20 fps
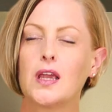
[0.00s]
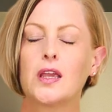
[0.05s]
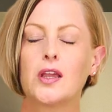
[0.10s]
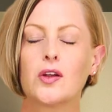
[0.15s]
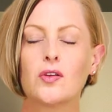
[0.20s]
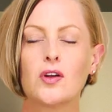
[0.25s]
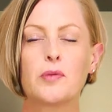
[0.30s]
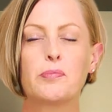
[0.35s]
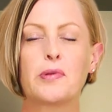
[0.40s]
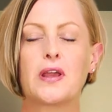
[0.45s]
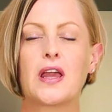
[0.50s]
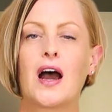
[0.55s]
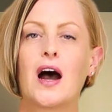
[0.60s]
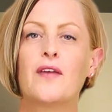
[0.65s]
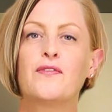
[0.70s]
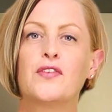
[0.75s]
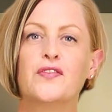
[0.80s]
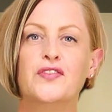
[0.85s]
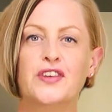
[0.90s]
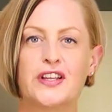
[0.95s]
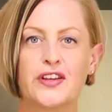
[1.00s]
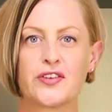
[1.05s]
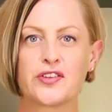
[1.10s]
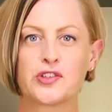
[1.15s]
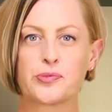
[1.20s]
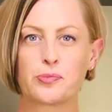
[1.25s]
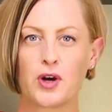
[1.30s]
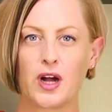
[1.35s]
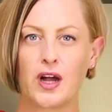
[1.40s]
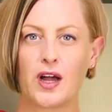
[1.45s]
here on behalf of
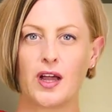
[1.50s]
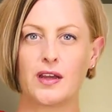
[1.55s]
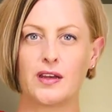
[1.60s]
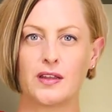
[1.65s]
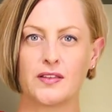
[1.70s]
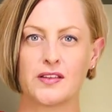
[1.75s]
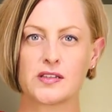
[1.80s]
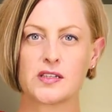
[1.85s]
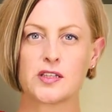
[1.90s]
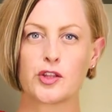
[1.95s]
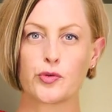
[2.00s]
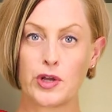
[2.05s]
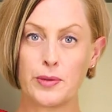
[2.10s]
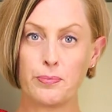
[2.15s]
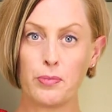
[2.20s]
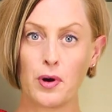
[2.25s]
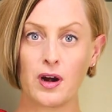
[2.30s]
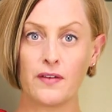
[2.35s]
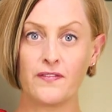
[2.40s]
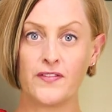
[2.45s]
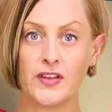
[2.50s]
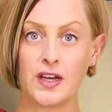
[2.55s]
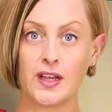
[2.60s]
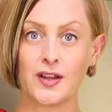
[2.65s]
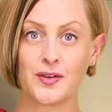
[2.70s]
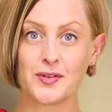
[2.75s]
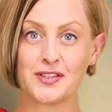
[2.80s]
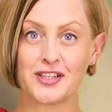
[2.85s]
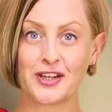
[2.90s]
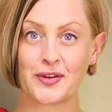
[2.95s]
Knitters Pride in this 3-part
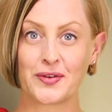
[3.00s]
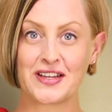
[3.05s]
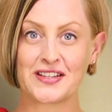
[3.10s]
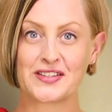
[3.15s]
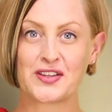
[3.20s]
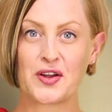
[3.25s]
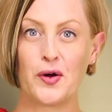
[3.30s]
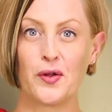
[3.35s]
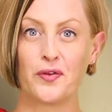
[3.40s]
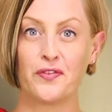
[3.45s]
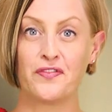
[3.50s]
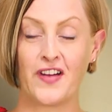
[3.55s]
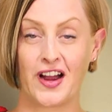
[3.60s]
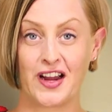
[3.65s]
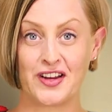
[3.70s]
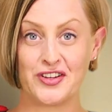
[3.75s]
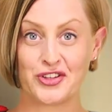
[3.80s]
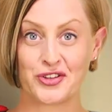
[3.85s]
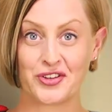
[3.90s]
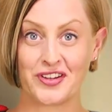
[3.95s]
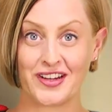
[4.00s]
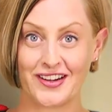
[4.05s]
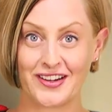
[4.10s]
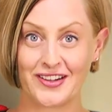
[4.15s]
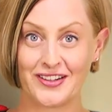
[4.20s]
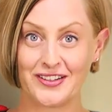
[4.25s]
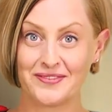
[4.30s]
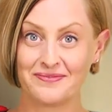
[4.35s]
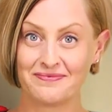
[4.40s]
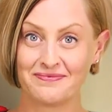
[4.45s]
video series called Find Your
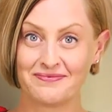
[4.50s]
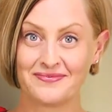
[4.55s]
Needle.